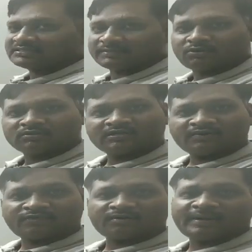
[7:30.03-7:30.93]
discuss about the
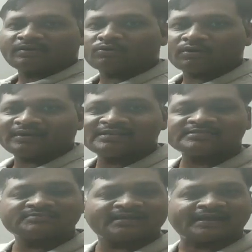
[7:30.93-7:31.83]
different
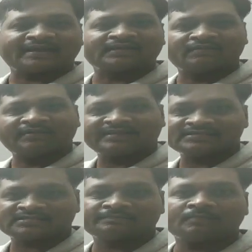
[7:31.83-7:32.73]
microorganisms, their
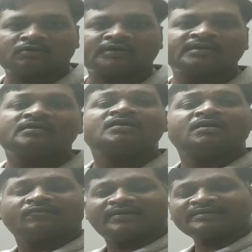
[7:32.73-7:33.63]
activities. Okay,
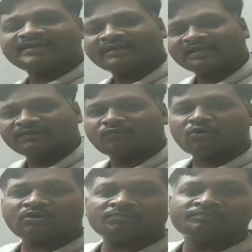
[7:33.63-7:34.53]
where they are
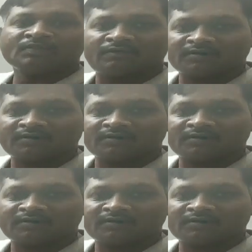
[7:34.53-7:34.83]
involved,